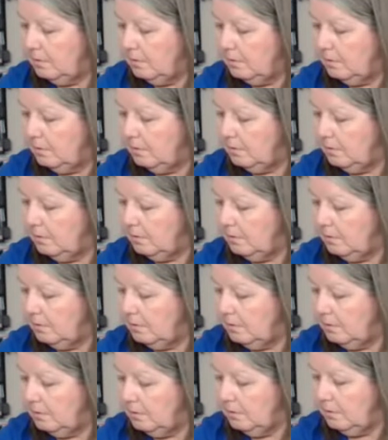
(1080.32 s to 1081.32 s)

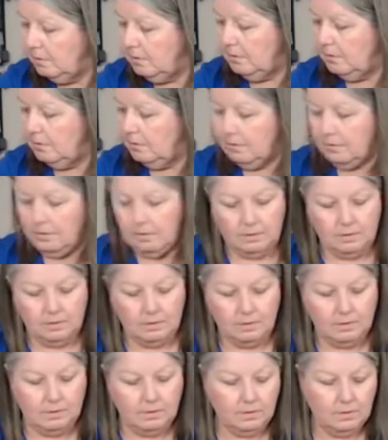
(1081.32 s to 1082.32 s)

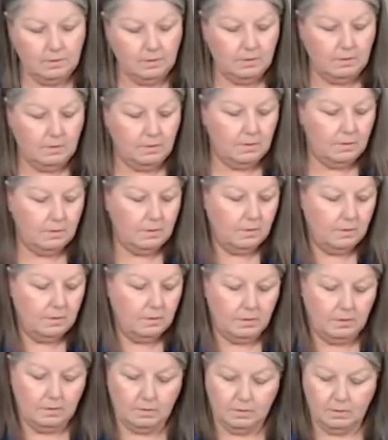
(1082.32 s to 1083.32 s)

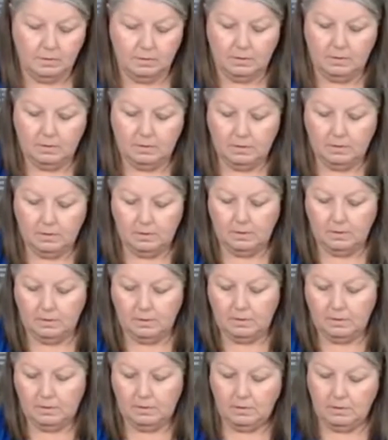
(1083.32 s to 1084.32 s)
No one is speaking in this clip.